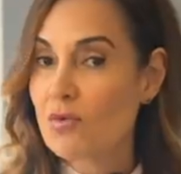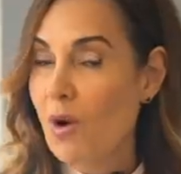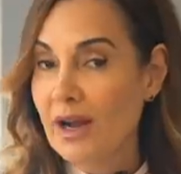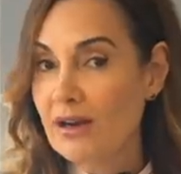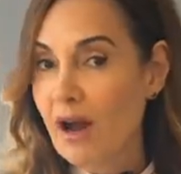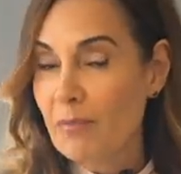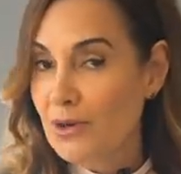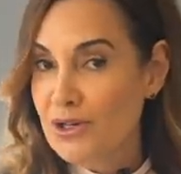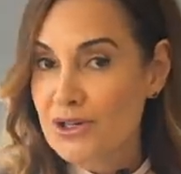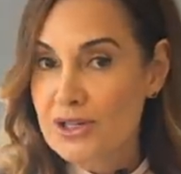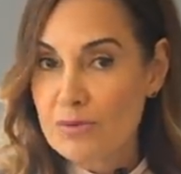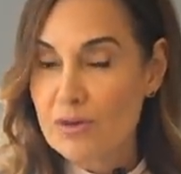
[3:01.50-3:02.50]
why not
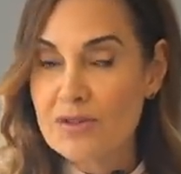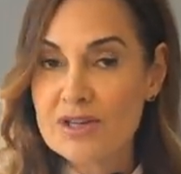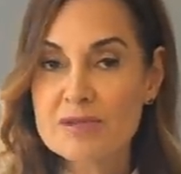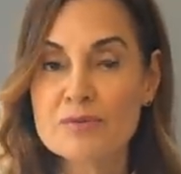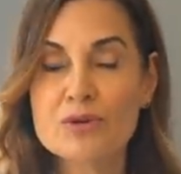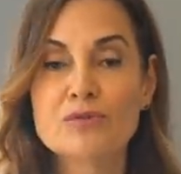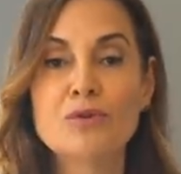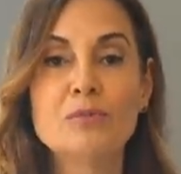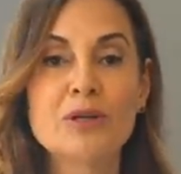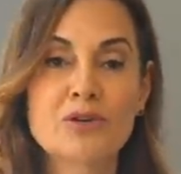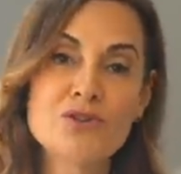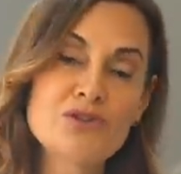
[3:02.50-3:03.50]
purchase one of these beautiful
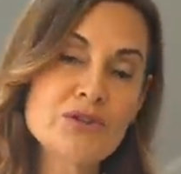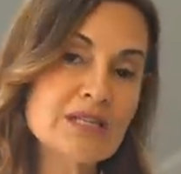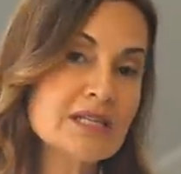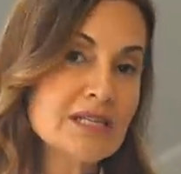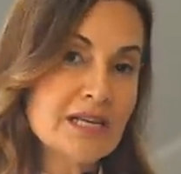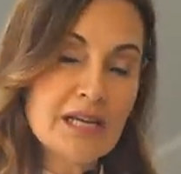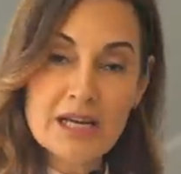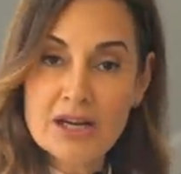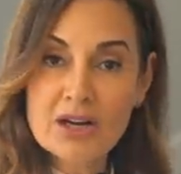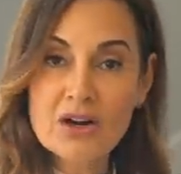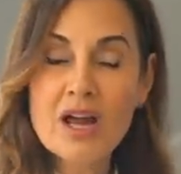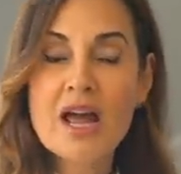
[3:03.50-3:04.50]
mirrors you can see
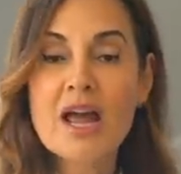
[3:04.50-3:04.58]
here